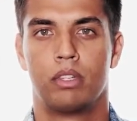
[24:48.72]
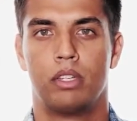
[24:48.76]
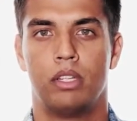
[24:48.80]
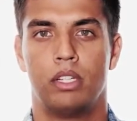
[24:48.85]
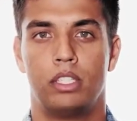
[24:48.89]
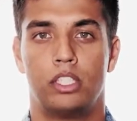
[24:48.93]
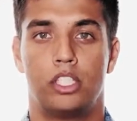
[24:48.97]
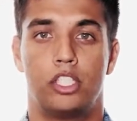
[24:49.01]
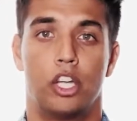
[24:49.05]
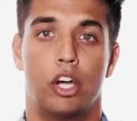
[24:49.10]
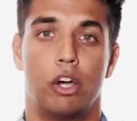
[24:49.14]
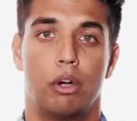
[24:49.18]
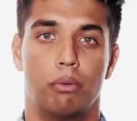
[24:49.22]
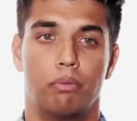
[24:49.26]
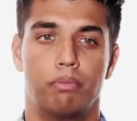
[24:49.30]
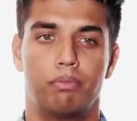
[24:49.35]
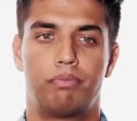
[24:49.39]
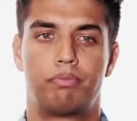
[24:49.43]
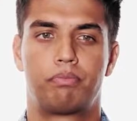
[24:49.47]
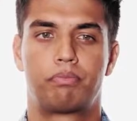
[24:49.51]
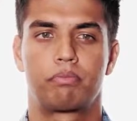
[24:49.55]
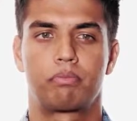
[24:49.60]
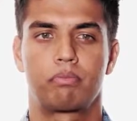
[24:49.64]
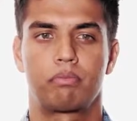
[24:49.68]
So,
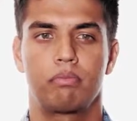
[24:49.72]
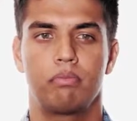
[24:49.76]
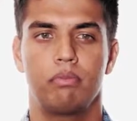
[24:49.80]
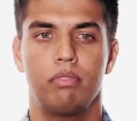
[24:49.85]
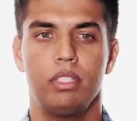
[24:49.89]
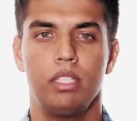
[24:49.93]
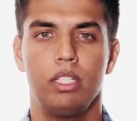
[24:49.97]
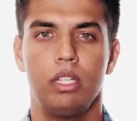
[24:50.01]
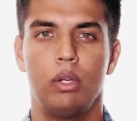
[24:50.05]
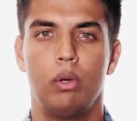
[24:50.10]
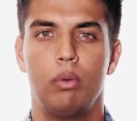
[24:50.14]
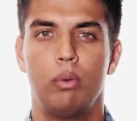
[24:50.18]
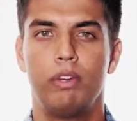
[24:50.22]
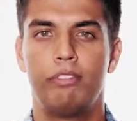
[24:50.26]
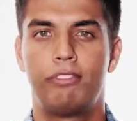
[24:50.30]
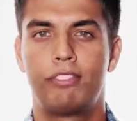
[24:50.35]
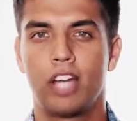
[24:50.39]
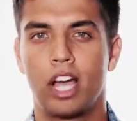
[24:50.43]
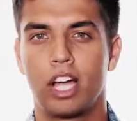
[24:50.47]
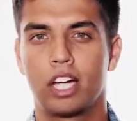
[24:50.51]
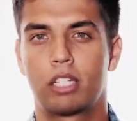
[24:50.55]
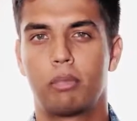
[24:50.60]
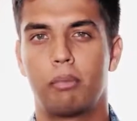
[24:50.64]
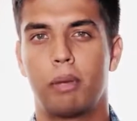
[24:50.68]
we've
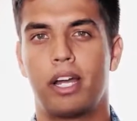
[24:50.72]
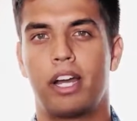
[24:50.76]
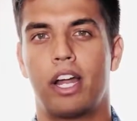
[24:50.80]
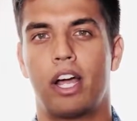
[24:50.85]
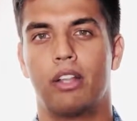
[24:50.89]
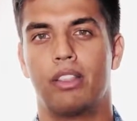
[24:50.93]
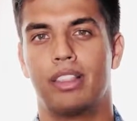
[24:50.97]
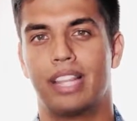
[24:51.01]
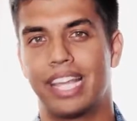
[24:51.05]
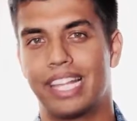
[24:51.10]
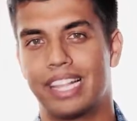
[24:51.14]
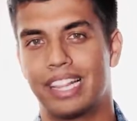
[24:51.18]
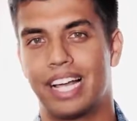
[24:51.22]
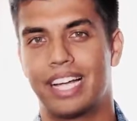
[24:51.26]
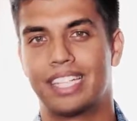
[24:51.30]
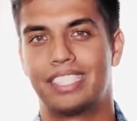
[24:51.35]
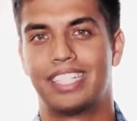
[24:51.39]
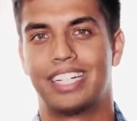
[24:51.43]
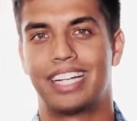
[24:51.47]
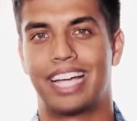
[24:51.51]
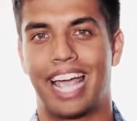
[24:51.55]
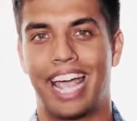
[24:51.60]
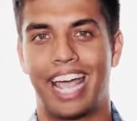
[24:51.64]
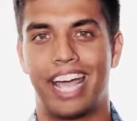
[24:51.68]
talked about how late
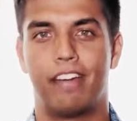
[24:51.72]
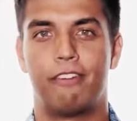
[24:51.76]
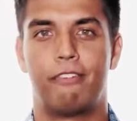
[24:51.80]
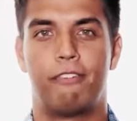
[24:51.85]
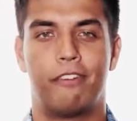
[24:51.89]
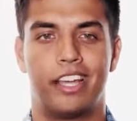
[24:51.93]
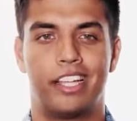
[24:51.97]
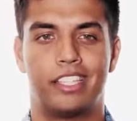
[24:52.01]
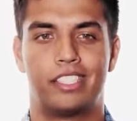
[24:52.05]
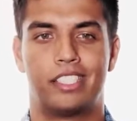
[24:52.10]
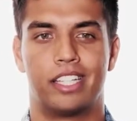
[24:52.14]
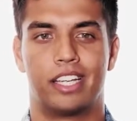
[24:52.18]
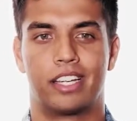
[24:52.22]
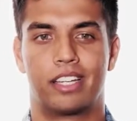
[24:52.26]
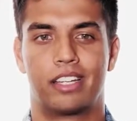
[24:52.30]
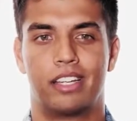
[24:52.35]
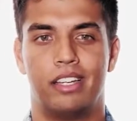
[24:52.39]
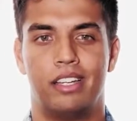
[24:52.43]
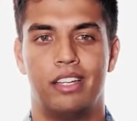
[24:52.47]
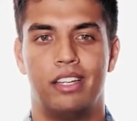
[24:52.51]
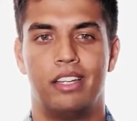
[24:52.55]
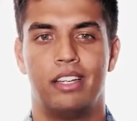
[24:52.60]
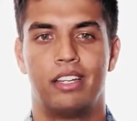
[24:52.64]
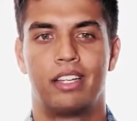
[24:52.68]
latching and FaceSync
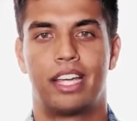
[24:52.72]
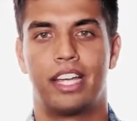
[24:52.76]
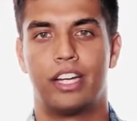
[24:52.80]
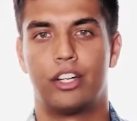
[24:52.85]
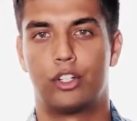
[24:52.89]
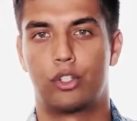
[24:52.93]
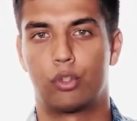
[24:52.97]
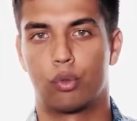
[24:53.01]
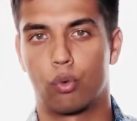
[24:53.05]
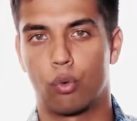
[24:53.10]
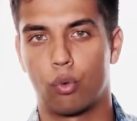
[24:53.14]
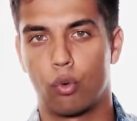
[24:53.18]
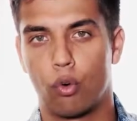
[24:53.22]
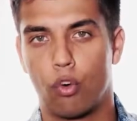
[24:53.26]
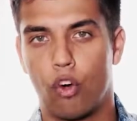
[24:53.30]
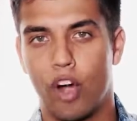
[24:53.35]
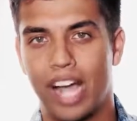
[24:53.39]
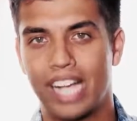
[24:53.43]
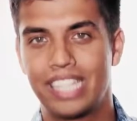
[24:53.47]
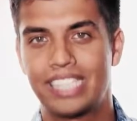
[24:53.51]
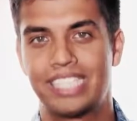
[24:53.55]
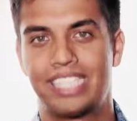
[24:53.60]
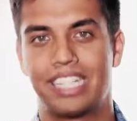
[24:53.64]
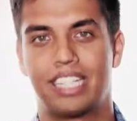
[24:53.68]
can
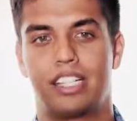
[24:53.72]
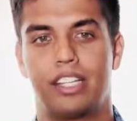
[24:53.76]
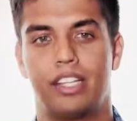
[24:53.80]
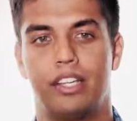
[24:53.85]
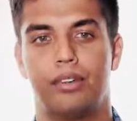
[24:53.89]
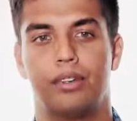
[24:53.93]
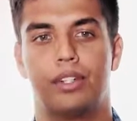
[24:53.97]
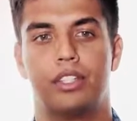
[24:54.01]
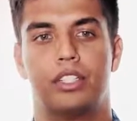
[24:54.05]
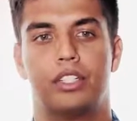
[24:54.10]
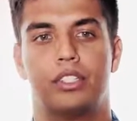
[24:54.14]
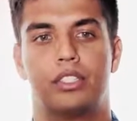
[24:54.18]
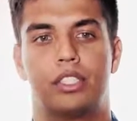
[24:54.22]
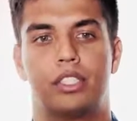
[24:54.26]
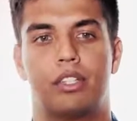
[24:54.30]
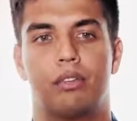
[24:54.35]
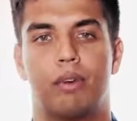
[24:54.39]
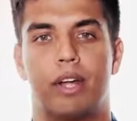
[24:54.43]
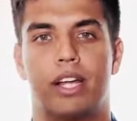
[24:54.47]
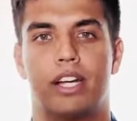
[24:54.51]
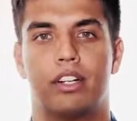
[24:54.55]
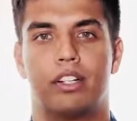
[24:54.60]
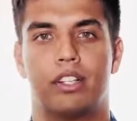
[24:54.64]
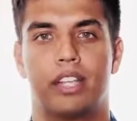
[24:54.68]
drastically reduce the
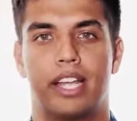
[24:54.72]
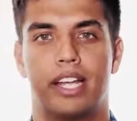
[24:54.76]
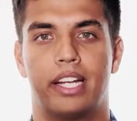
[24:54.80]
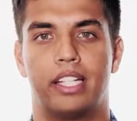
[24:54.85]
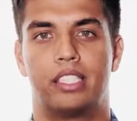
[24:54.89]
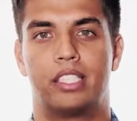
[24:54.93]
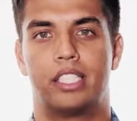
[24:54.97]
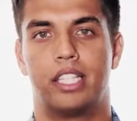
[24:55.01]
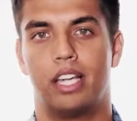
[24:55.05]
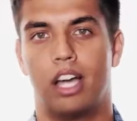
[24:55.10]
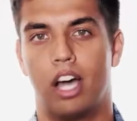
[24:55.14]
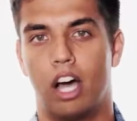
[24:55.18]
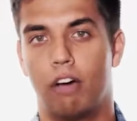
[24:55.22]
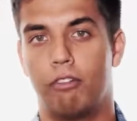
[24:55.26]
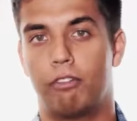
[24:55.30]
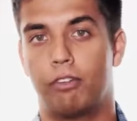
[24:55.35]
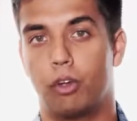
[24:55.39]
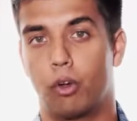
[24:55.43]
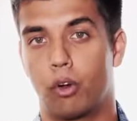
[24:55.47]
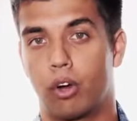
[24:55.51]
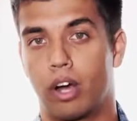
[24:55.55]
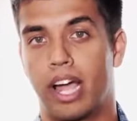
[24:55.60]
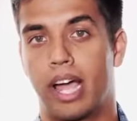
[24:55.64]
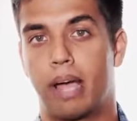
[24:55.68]
render latency of
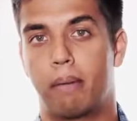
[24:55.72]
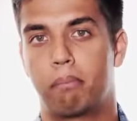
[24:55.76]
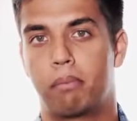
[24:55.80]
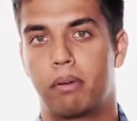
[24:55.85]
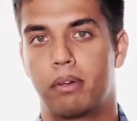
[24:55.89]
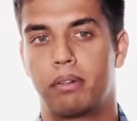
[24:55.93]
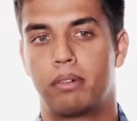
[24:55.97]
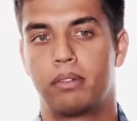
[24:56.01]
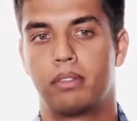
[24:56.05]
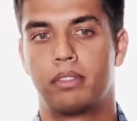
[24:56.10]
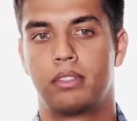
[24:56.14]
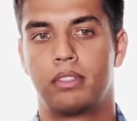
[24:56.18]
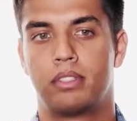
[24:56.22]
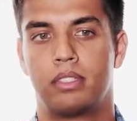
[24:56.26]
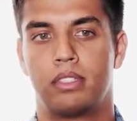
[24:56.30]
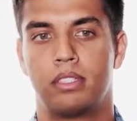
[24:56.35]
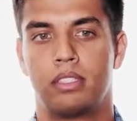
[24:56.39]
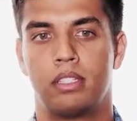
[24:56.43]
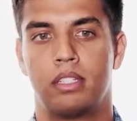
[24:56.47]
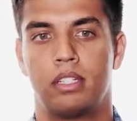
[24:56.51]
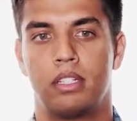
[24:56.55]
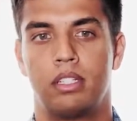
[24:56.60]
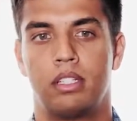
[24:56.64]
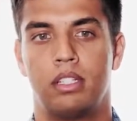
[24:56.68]
your app.
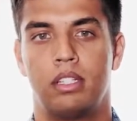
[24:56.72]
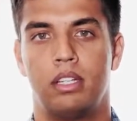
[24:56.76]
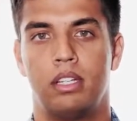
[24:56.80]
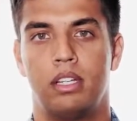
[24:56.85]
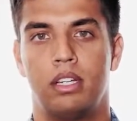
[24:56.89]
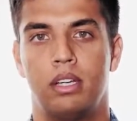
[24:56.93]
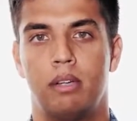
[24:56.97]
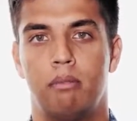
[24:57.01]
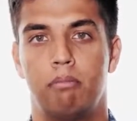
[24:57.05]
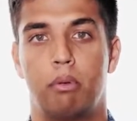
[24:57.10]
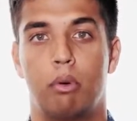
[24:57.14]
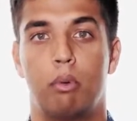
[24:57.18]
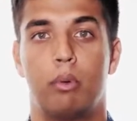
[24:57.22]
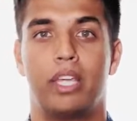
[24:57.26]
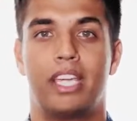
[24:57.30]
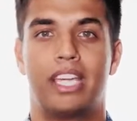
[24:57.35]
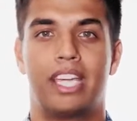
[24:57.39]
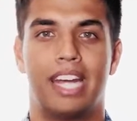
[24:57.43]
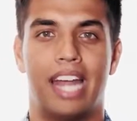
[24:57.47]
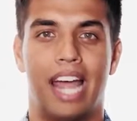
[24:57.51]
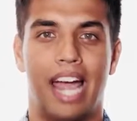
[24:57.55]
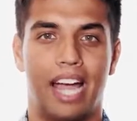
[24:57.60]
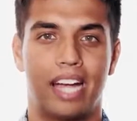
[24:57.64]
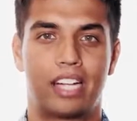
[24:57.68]
But we can
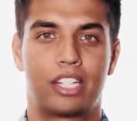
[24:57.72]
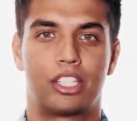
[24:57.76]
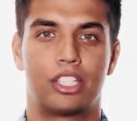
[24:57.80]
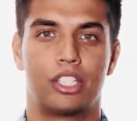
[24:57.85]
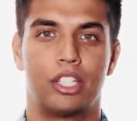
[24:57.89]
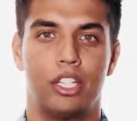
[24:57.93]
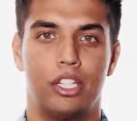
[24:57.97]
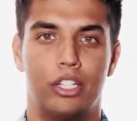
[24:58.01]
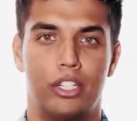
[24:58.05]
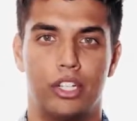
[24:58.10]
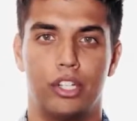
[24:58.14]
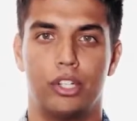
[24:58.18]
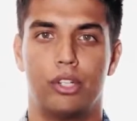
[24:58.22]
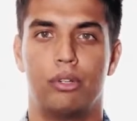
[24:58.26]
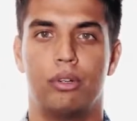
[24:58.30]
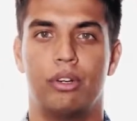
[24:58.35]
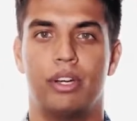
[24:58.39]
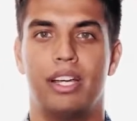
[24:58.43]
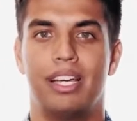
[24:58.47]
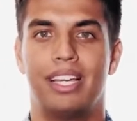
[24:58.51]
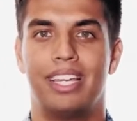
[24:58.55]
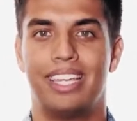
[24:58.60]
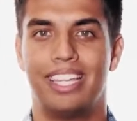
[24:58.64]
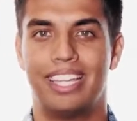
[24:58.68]
actually do
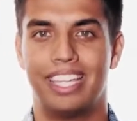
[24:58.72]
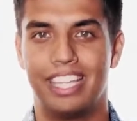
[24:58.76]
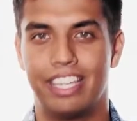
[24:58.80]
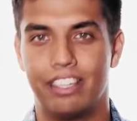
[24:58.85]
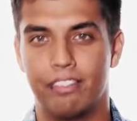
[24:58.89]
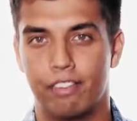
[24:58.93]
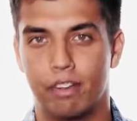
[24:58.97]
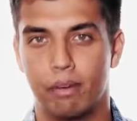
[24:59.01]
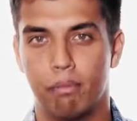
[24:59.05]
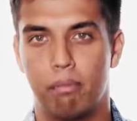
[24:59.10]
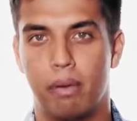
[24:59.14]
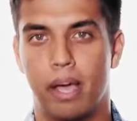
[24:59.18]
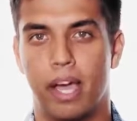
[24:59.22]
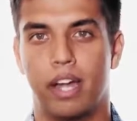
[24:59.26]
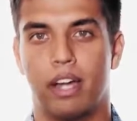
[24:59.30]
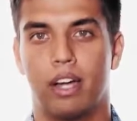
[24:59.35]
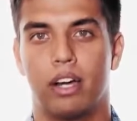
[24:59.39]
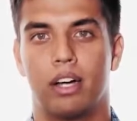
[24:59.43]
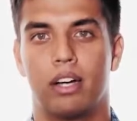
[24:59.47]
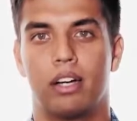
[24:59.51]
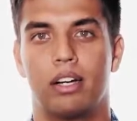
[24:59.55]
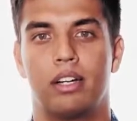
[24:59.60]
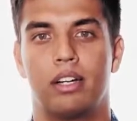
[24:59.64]
even better.